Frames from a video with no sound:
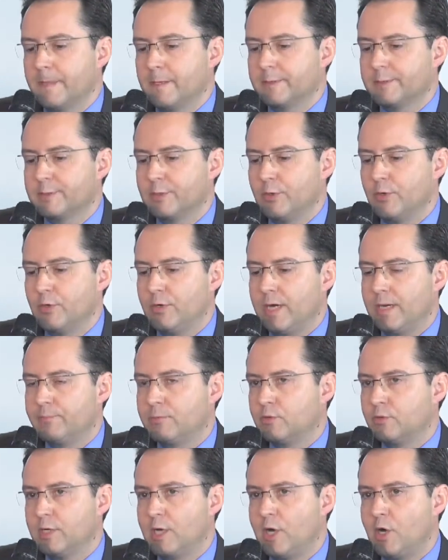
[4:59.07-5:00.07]
so up
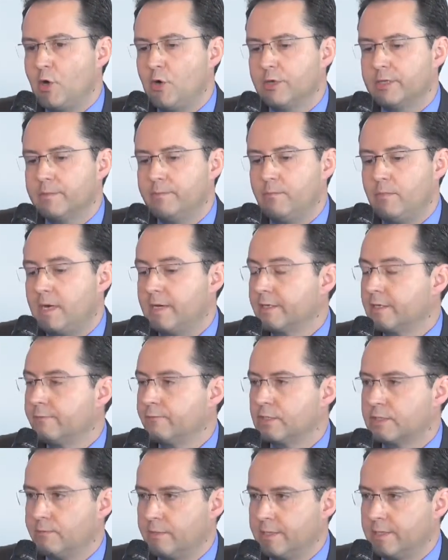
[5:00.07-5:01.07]
to now the market
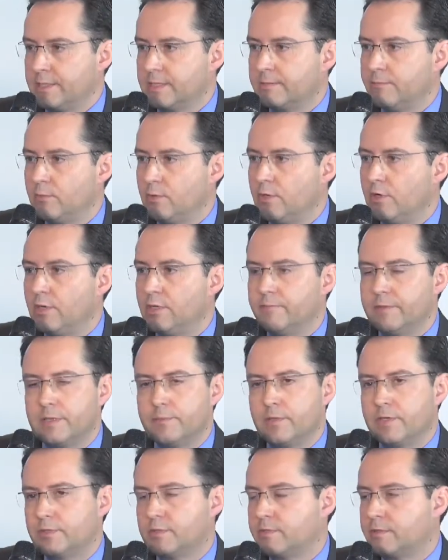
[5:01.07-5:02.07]
was very small with
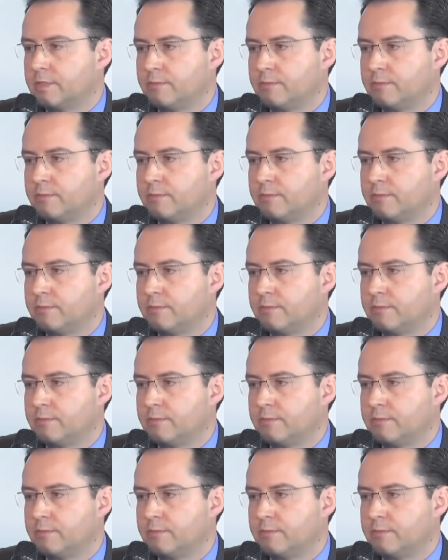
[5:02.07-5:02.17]
about